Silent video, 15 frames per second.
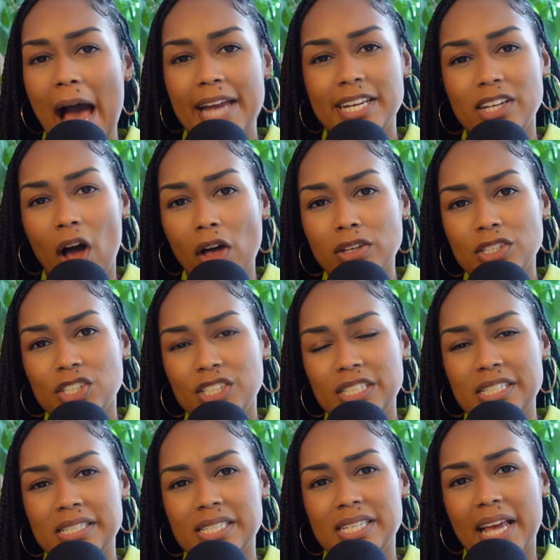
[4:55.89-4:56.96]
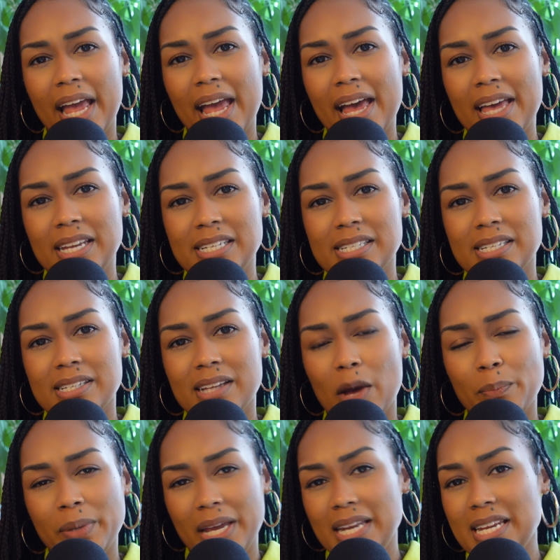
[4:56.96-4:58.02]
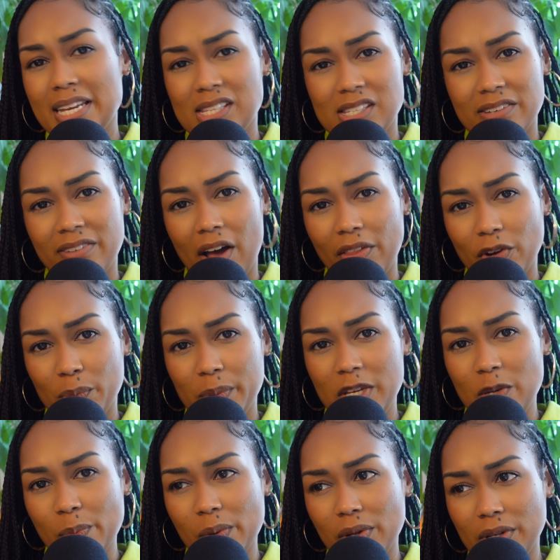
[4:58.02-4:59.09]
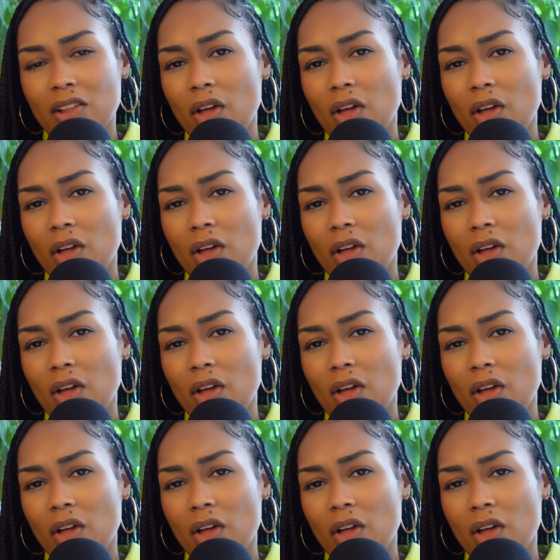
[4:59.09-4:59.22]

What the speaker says: ideologies and opinions of other people.